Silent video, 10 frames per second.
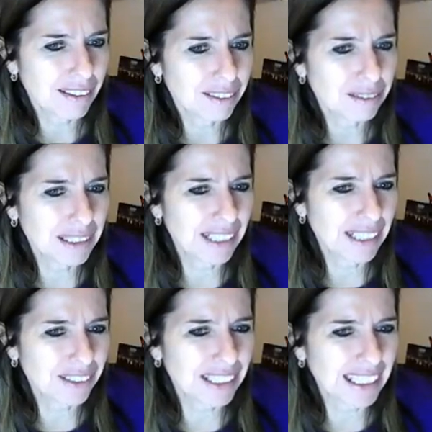We
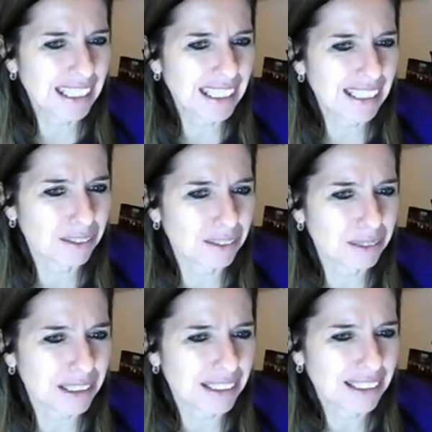hear the E, don't
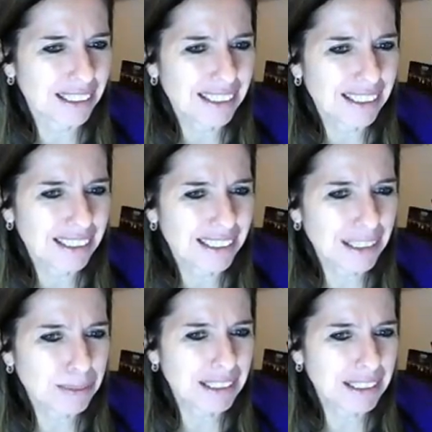we? That's
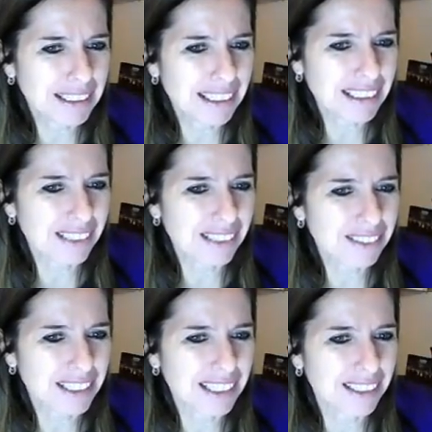because this letter
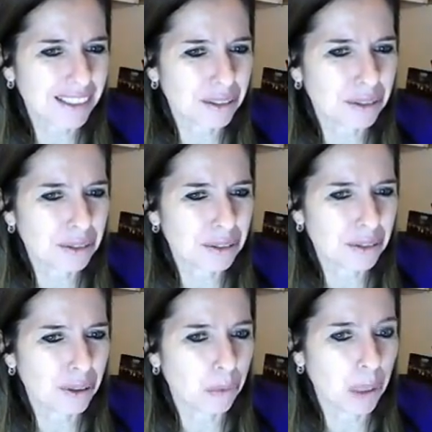here,
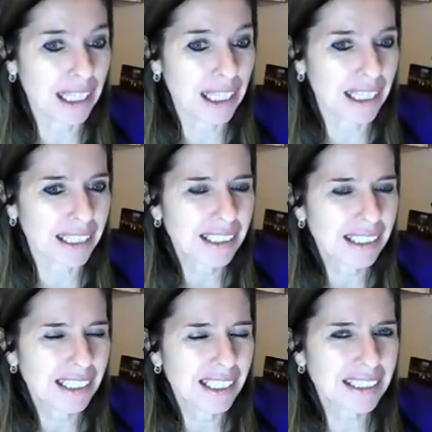the Y,
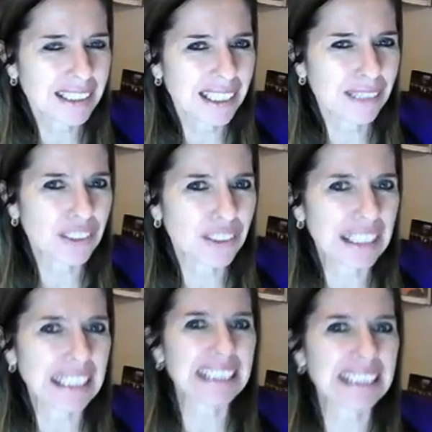is standing for the
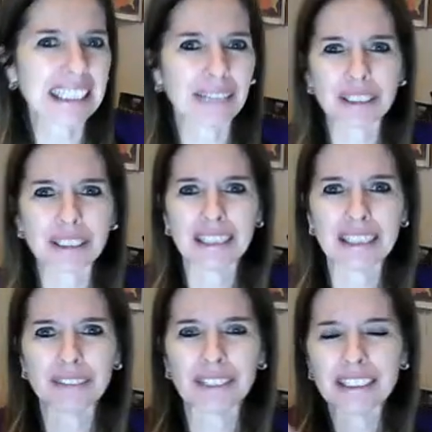E sound at the end
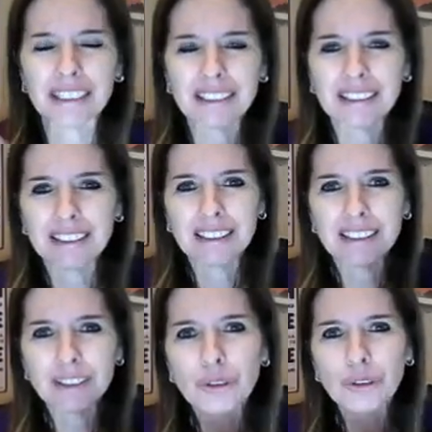of a
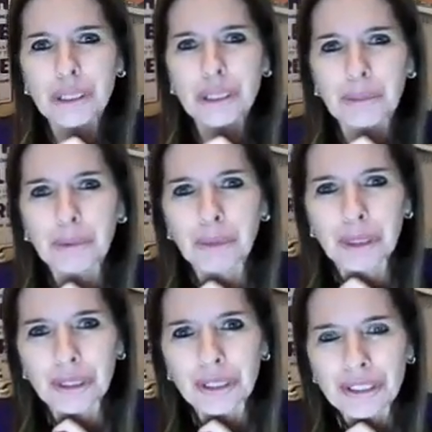two-syllable
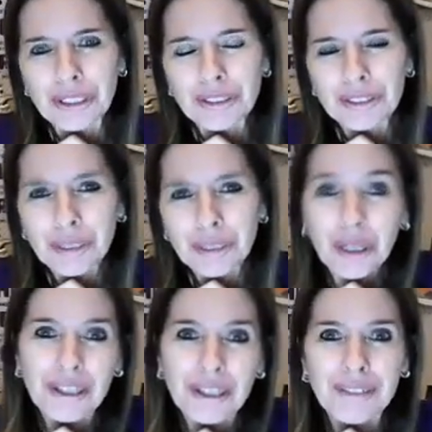word. We call that